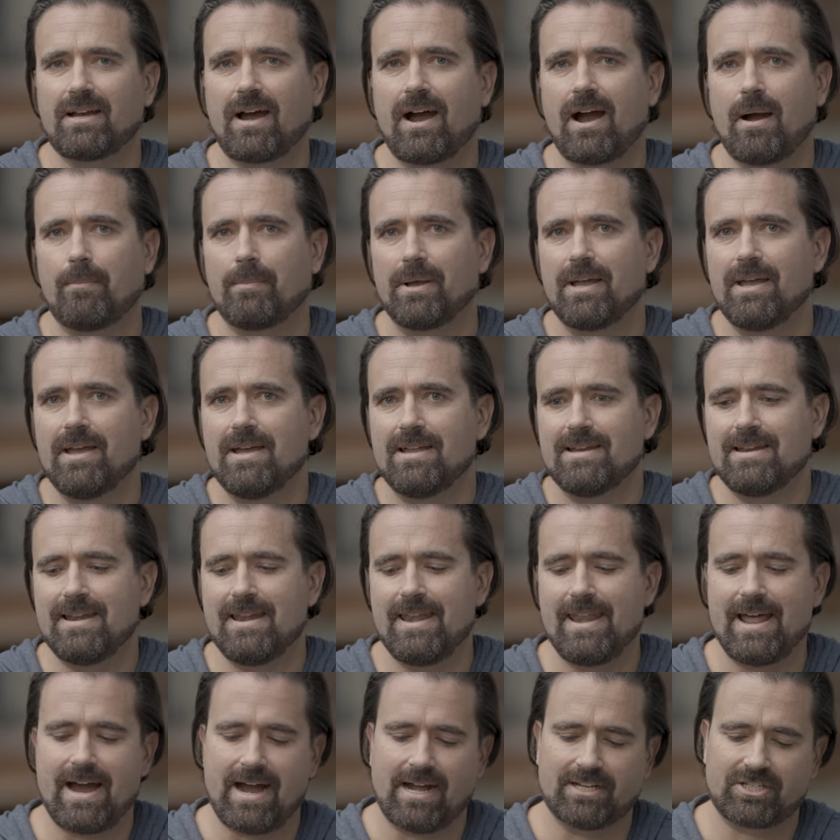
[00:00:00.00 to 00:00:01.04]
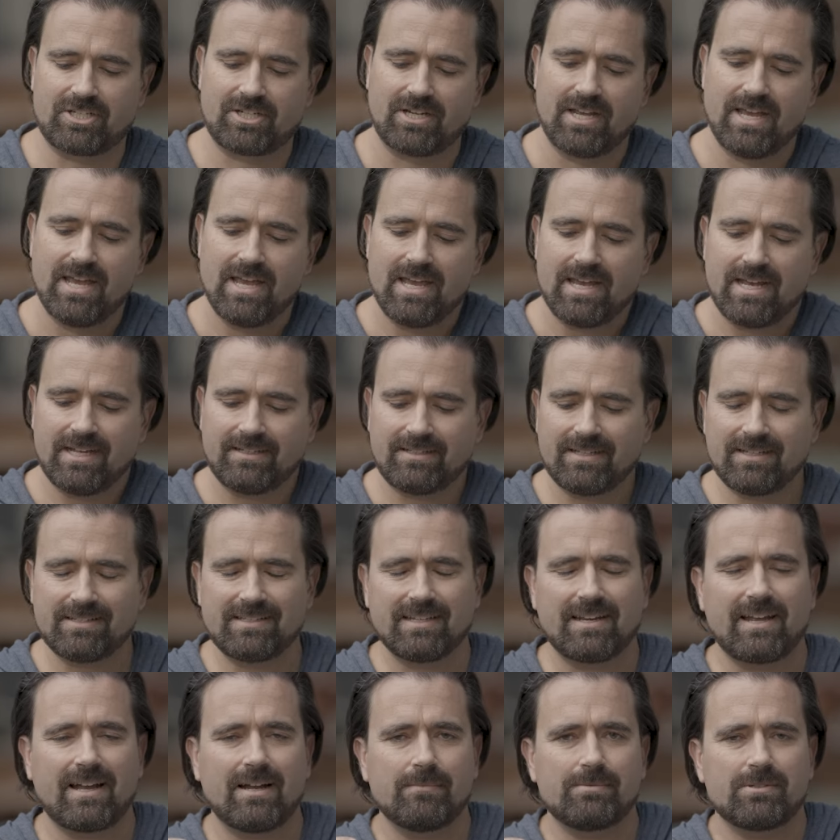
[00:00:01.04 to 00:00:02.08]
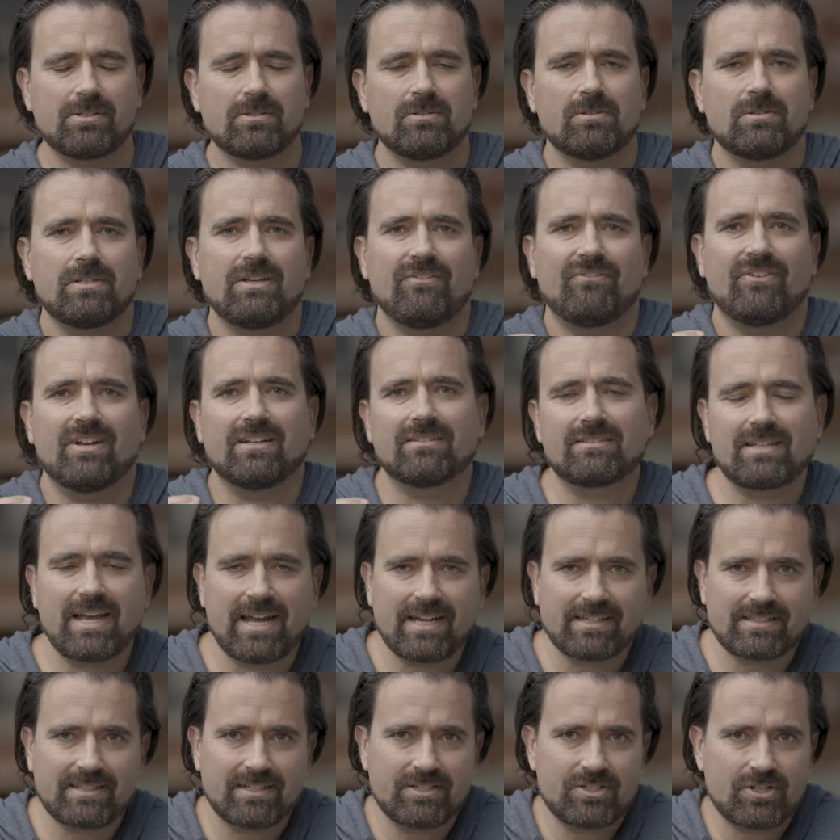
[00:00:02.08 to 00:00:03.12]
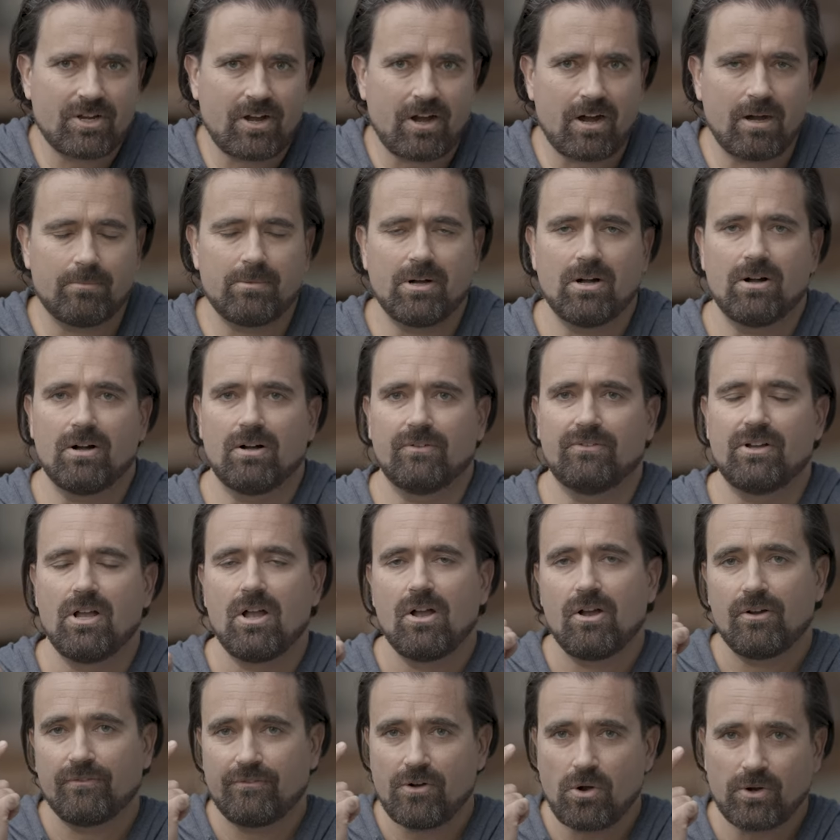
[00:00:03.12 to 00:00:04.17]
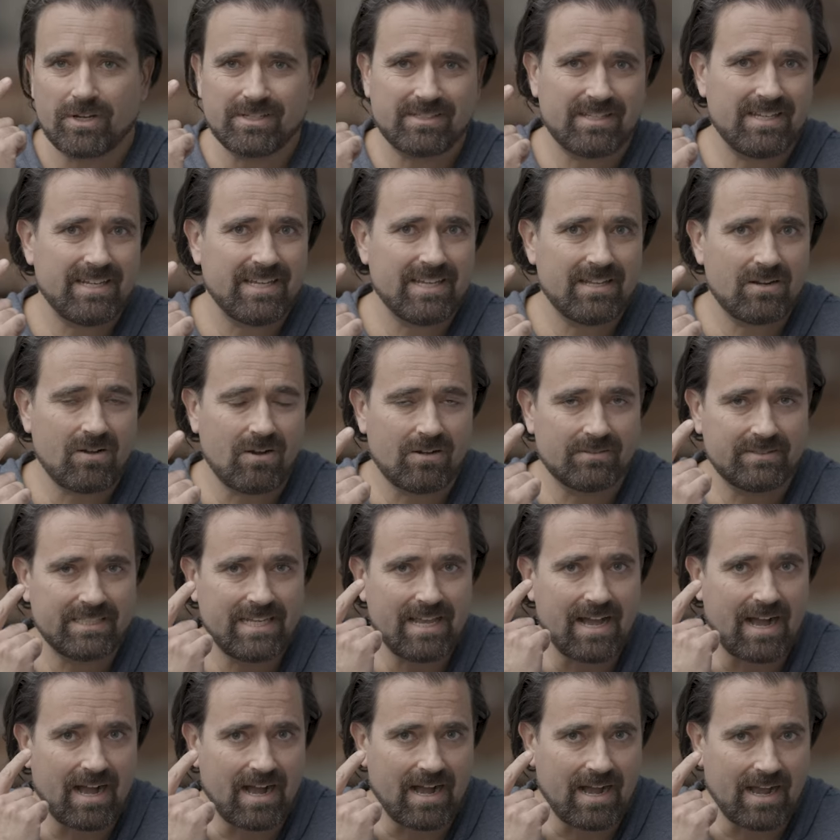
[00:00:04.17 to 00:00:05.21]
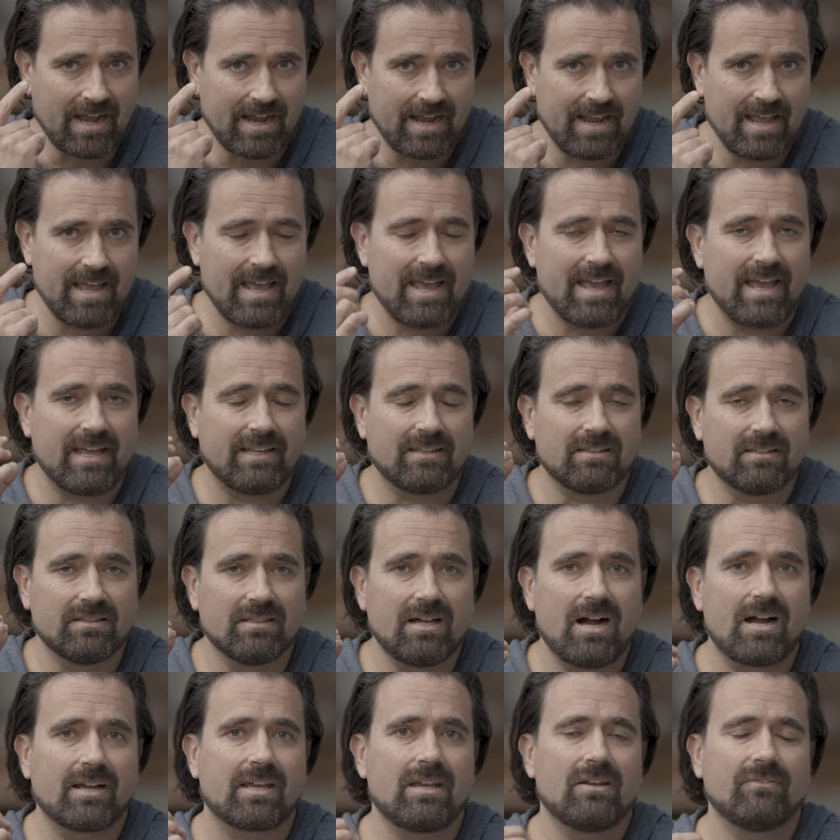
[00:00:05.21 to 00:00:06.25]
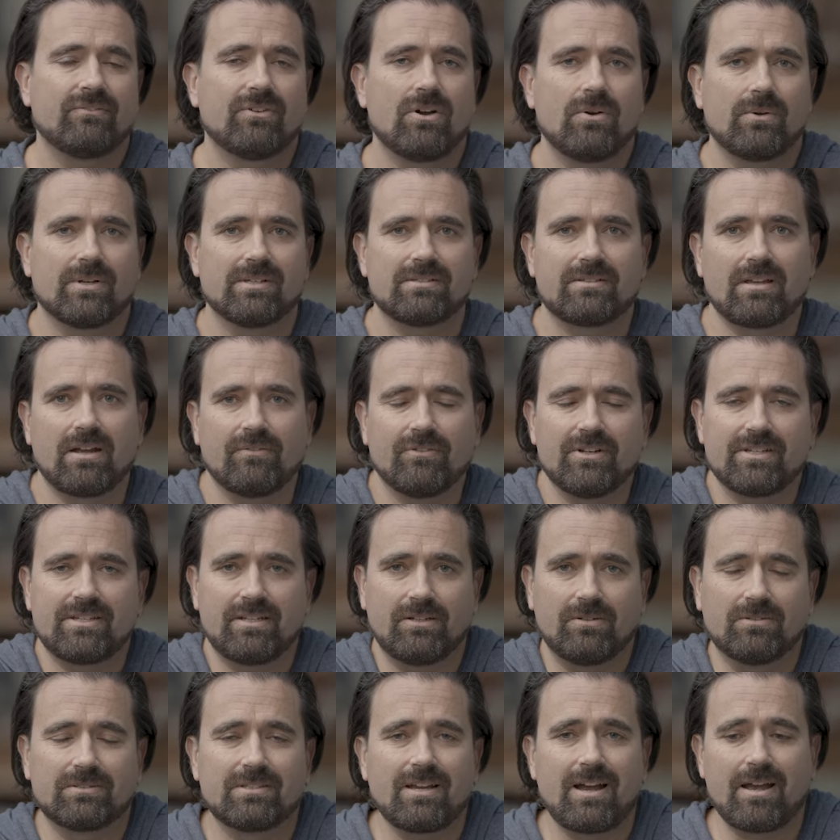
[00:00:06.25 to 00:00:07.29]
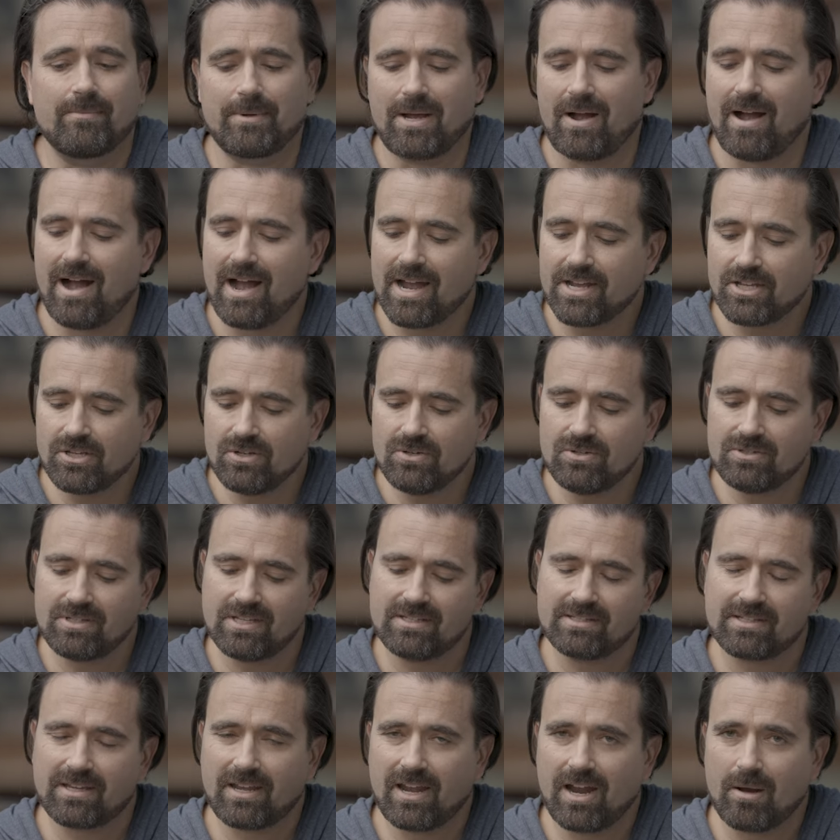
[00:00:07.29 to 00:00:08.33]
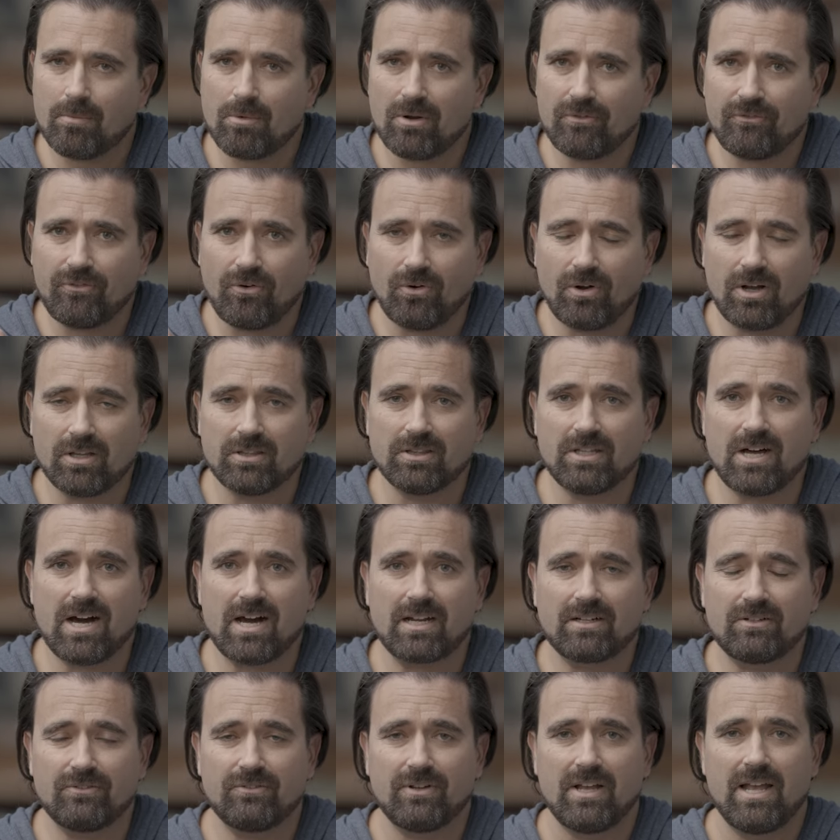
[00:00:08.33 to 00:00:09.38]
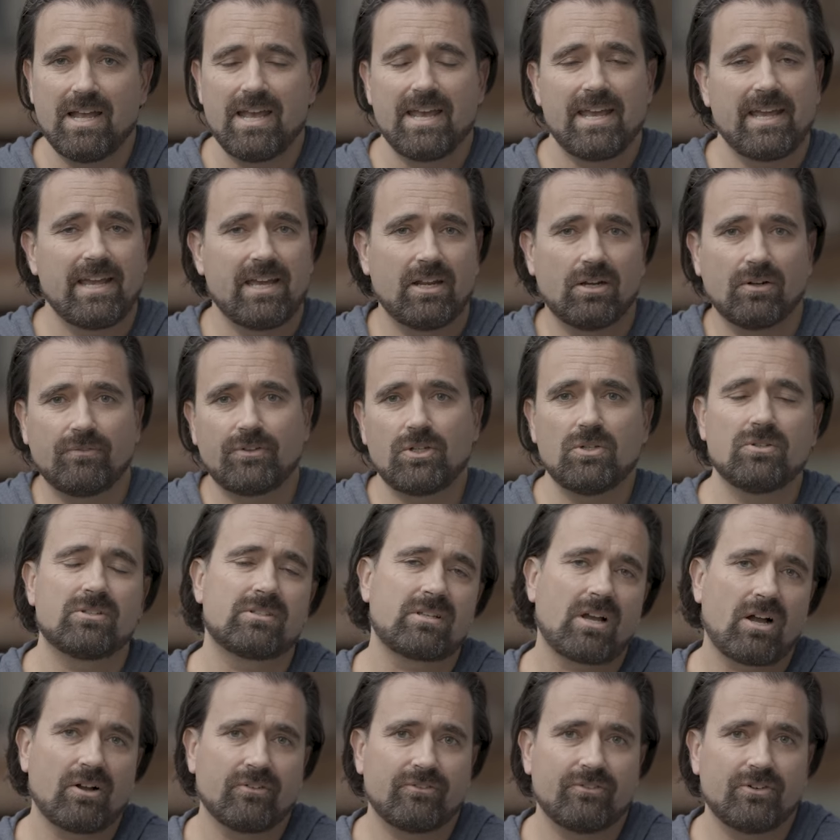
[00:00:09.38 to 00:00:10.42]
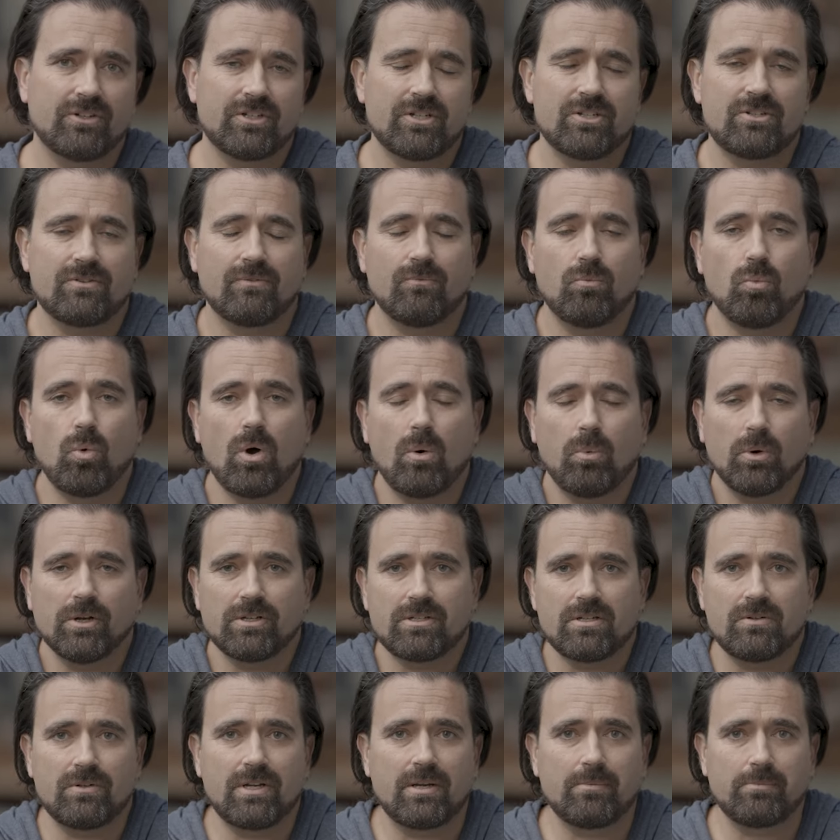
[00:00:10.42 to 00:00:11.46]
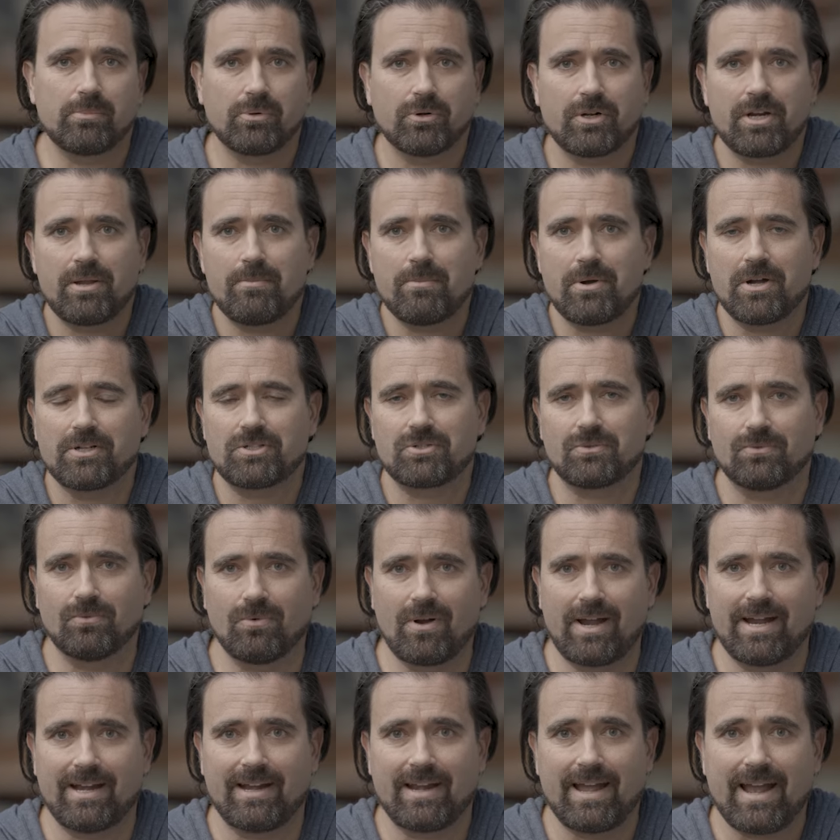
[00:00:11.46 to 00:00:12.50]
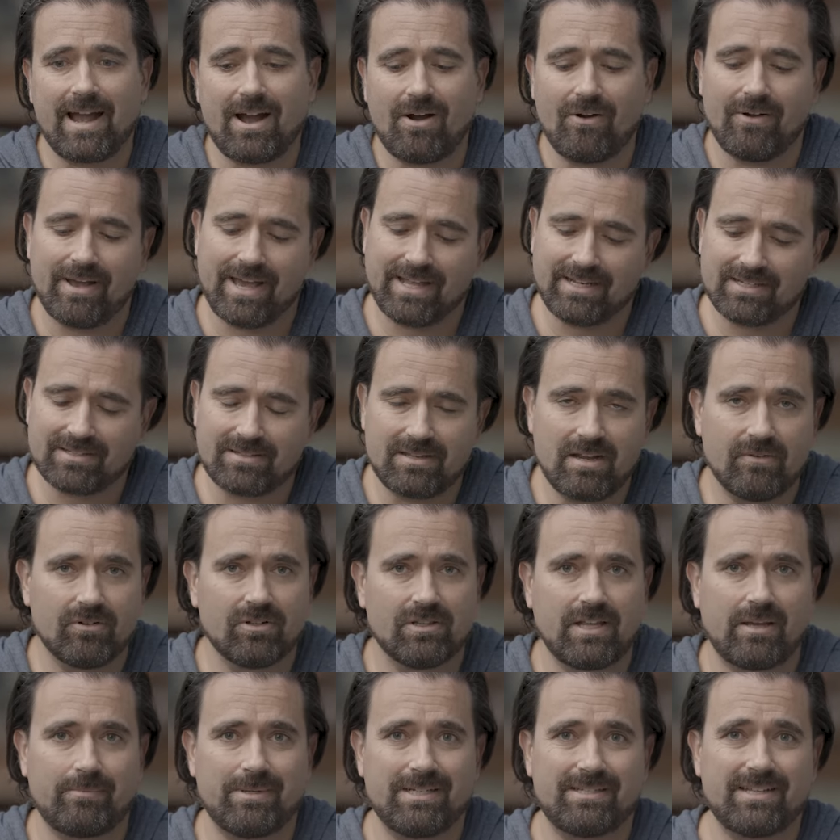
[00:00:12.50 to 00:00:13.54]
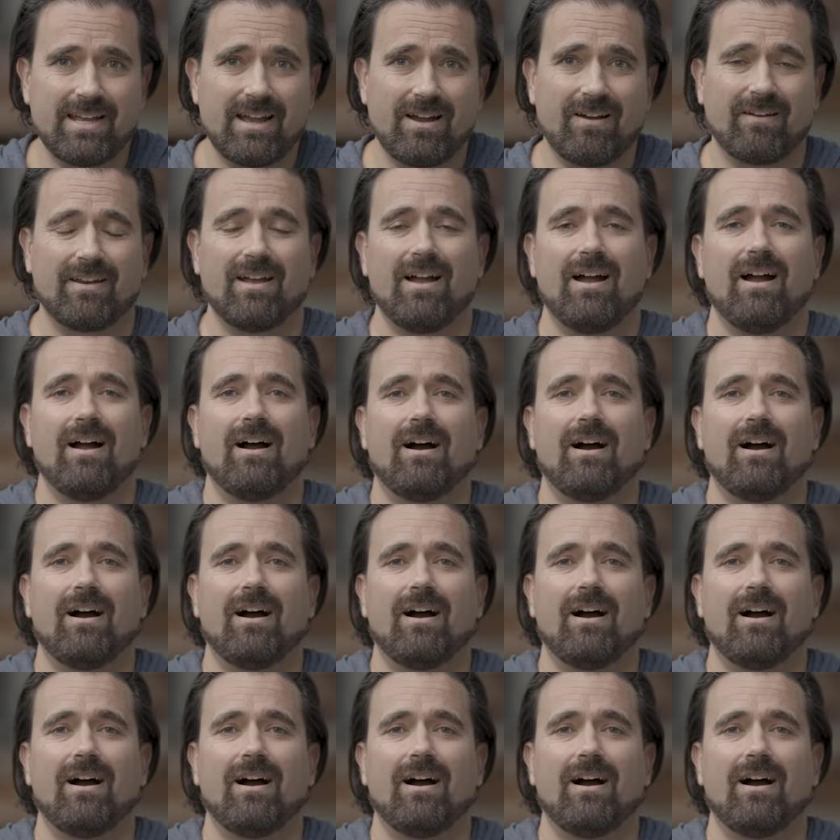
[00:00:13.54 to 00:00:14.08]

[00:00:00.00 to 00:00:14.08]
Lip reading: top-notch. It does an absolutely fantastic job of focusing in on the eye and locking focus every single time. Now, I use this camera for a lot of interview style footage of what we're doing pretty much right now, and it's never let me down.